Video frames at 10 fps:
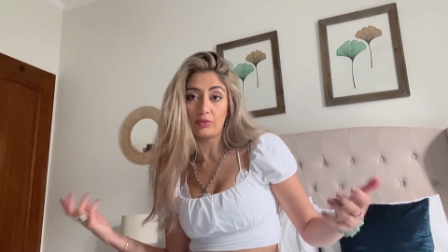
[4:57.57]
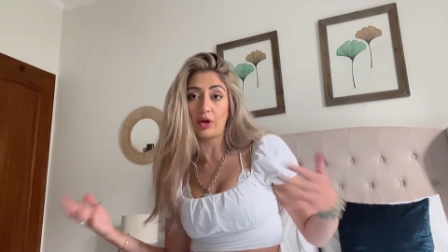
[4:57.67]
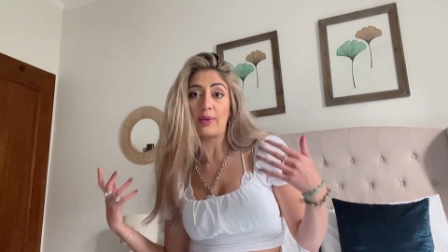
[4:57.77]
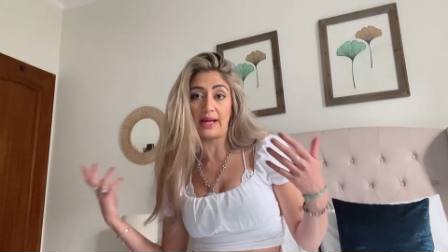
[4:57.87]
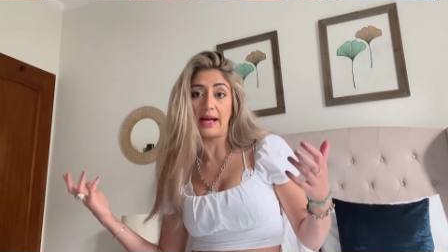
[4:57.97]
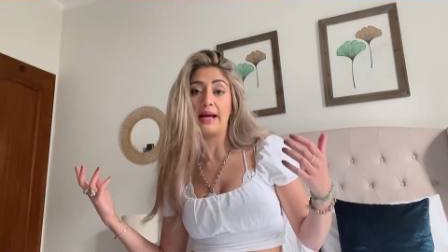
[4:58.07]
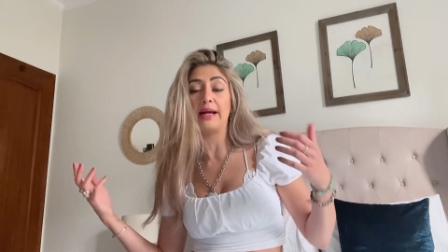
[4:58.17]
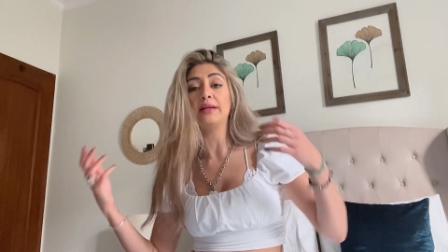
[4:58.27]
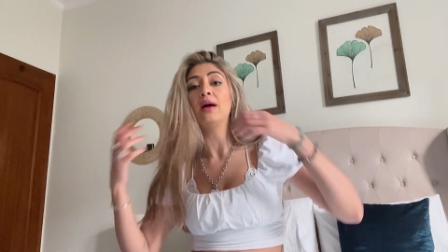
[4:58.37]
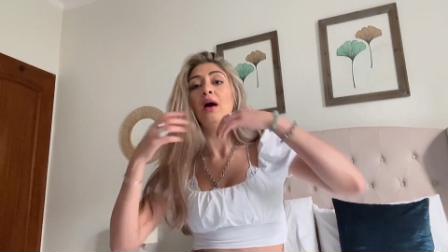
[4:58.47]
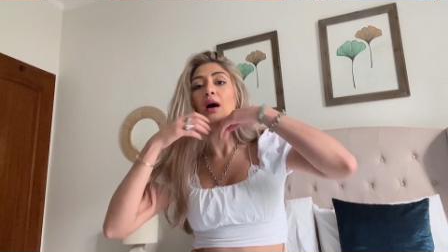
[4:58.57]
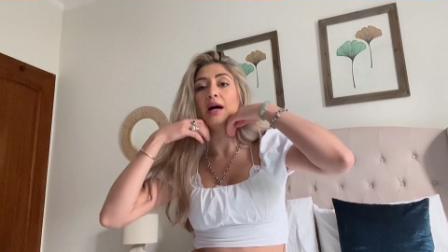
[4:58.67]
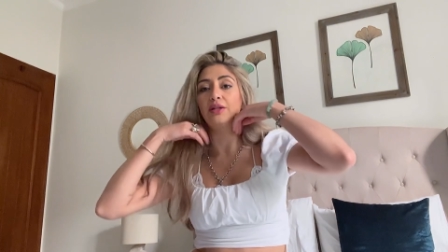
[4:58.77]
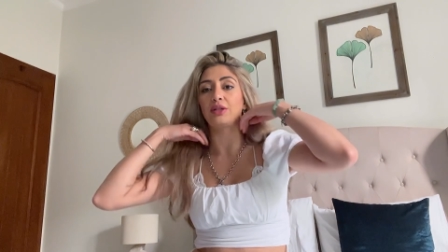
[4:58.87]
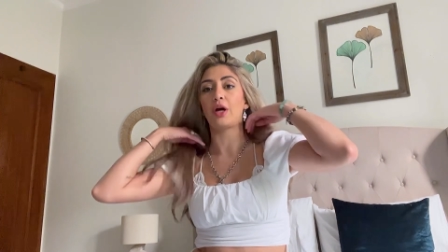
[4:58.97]
going ahead,
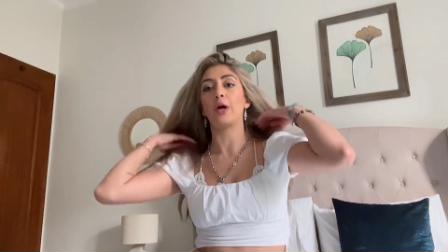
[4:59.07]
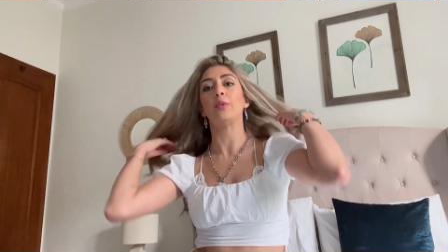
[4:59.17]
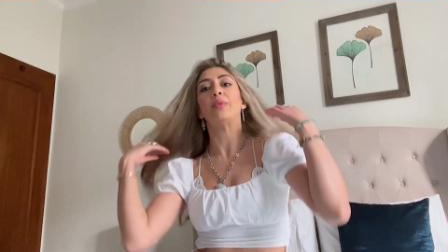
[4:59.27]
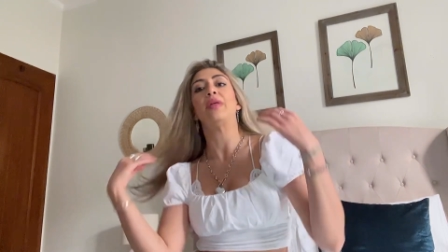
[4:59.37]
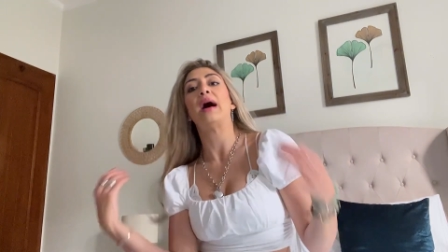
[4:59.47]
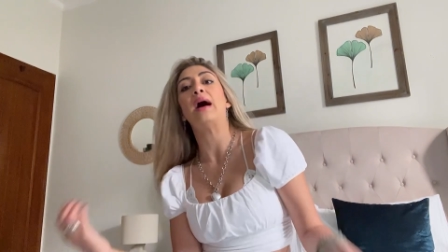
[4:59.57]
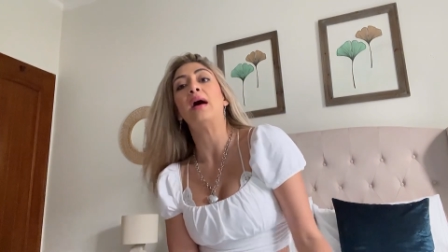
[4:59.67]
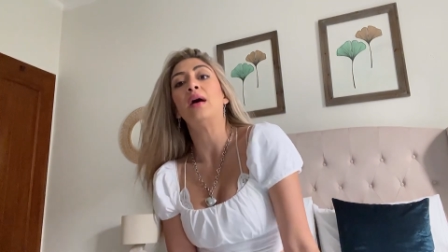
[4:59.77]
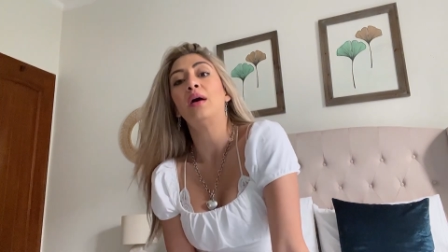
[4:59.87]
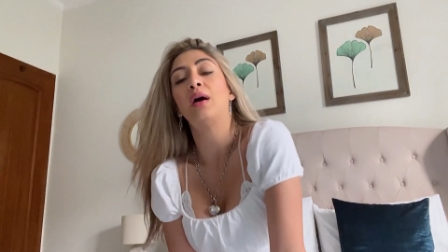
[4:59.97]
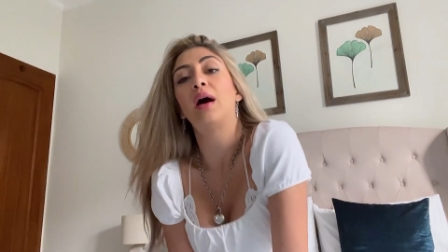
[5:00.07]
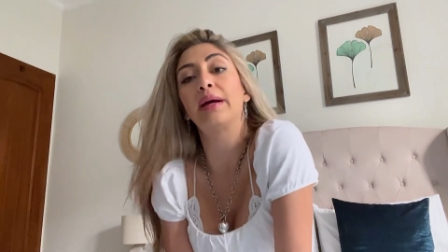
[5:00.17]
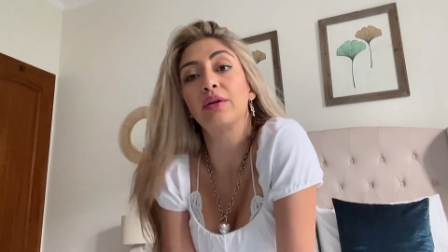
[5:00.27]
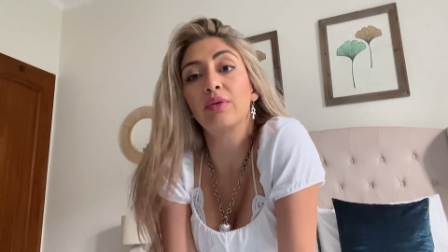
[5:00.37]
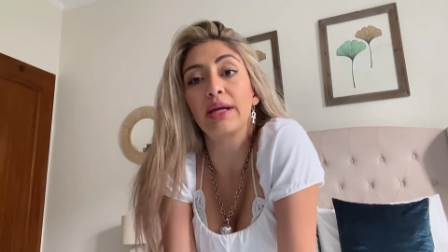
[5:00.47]
I just hope that I
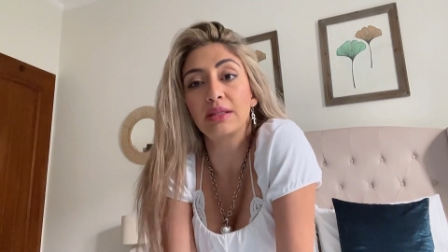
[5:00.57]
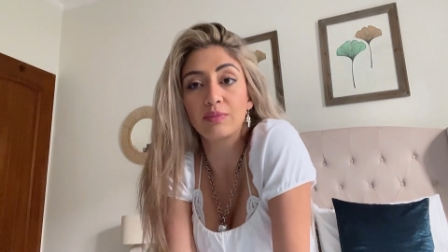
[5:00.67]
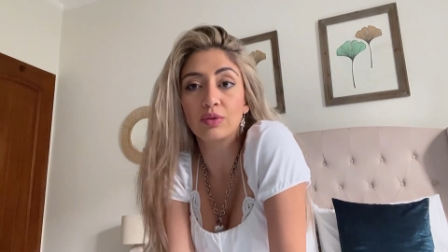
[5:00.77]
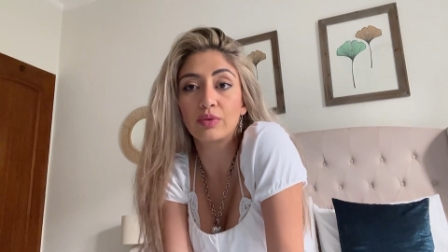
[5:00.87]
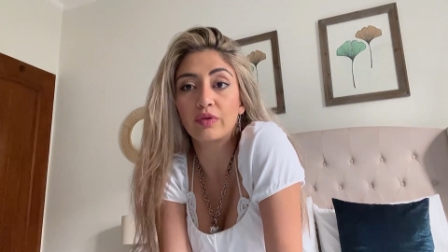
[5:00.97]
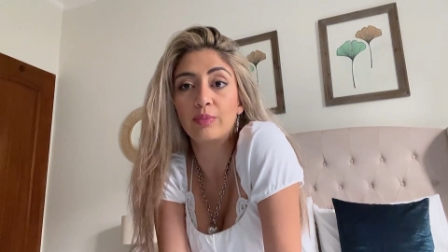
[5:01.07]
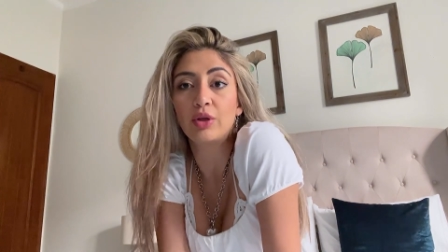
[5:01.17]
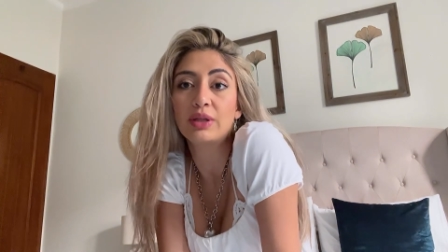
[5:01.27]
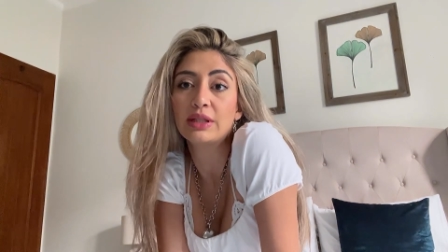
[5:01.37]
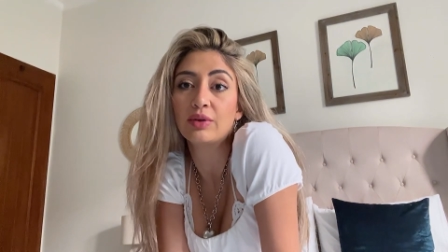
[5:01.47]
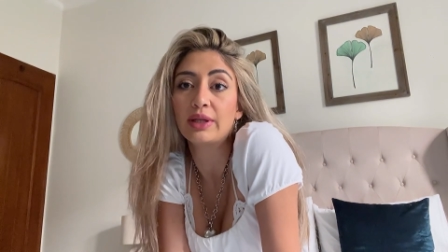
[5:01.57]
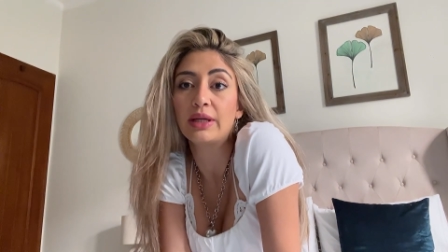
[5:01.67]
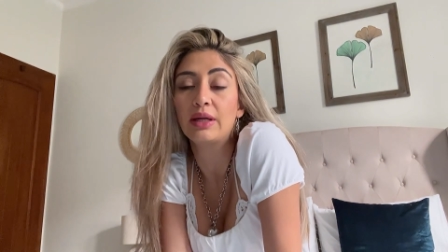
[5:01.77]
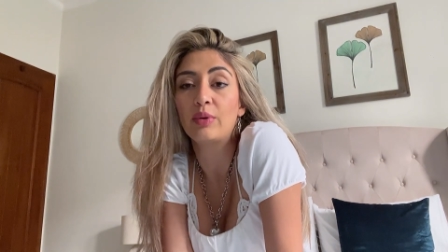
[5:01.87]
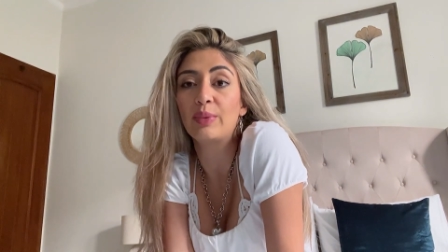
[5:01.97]
can create some sort of community on
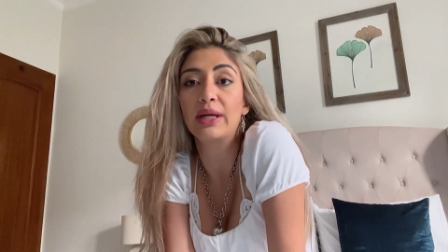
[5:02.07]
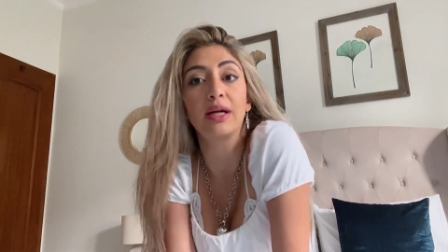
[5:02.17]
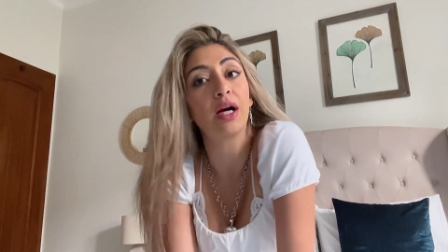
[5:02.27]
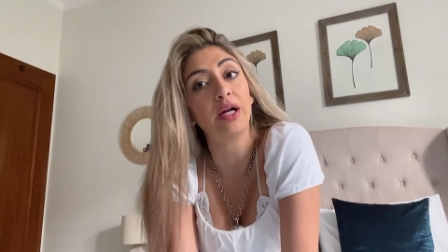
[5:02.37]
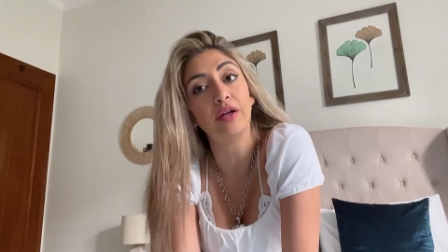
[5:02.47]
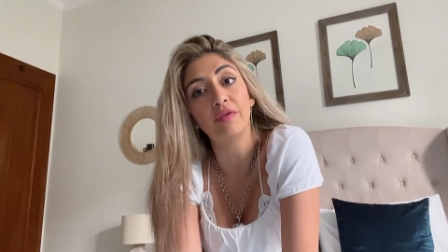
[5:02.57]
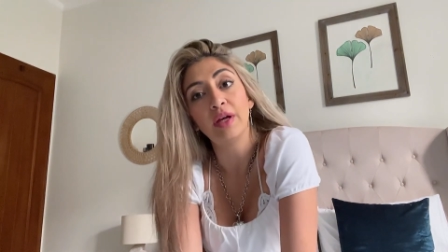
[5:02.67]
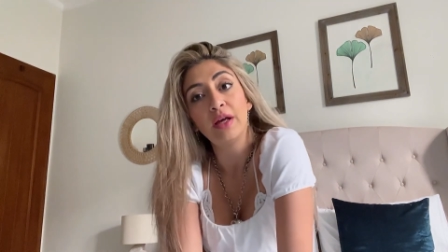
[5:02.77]
here where we can kind of